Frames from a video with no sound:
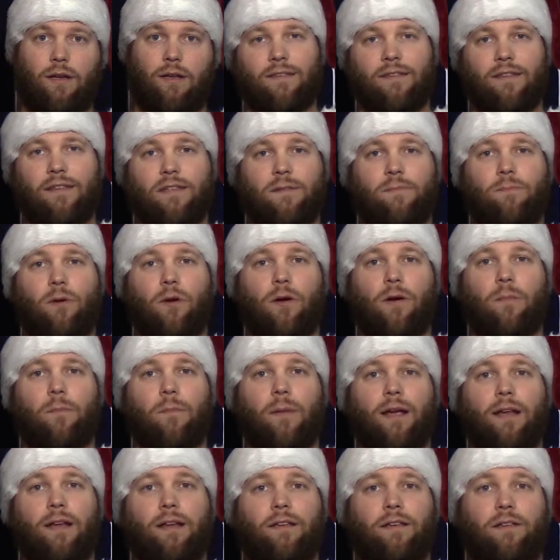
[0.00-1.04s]
This part
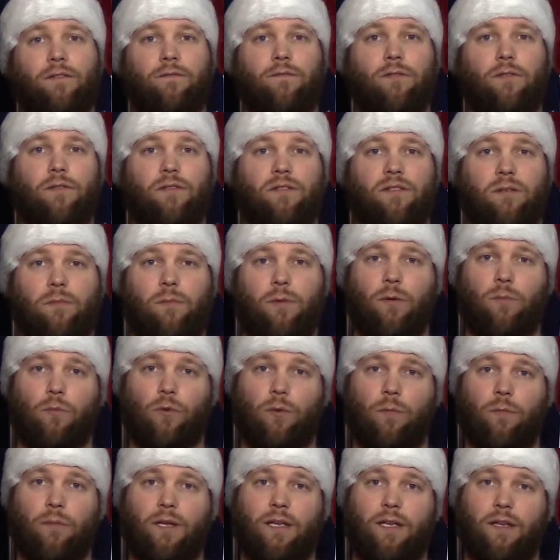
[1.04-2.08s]
might confuse some of you more
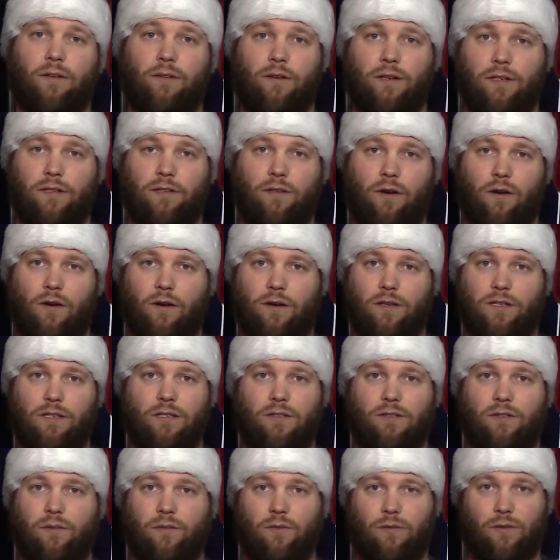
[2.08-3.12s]
beginner guitarists,
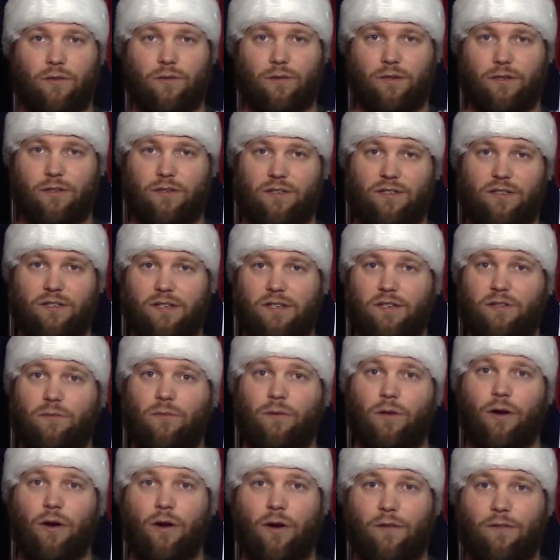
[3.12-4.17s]
so you can just
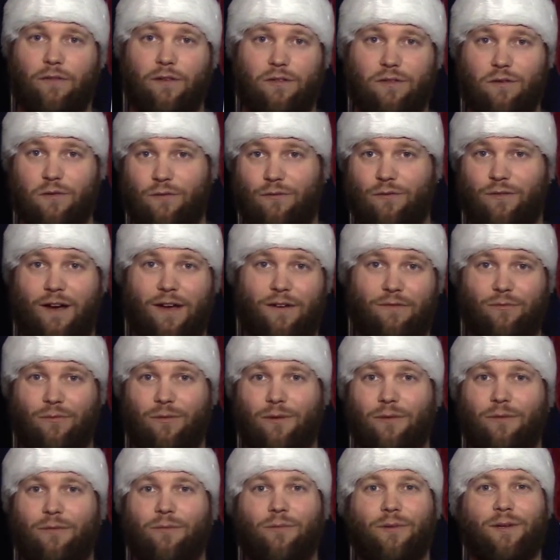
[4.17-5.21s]
disregard the
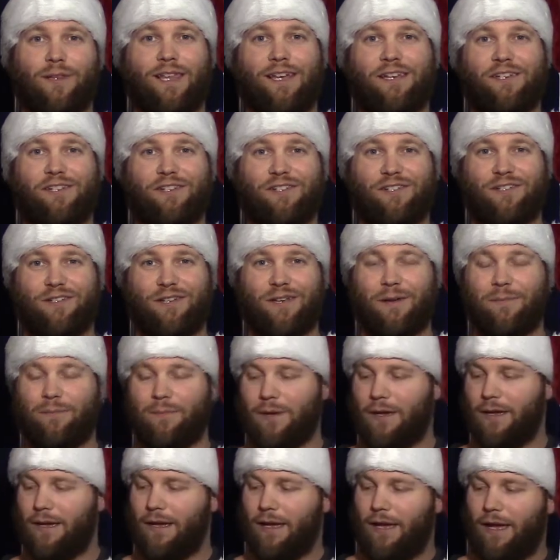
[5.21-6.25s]
2-5-1 relationship
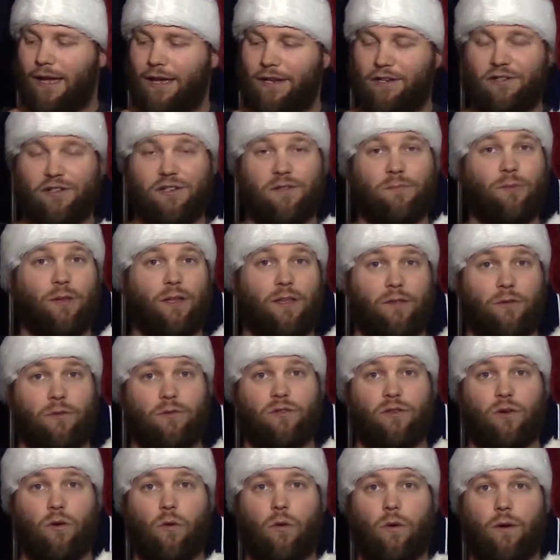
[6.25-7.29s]
and just play
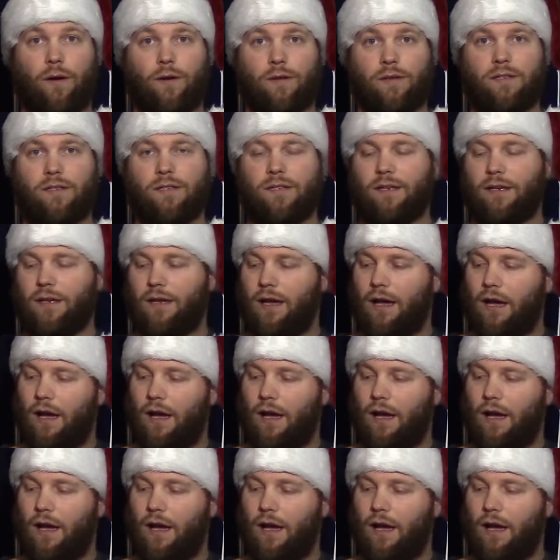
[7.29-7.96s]
those chords.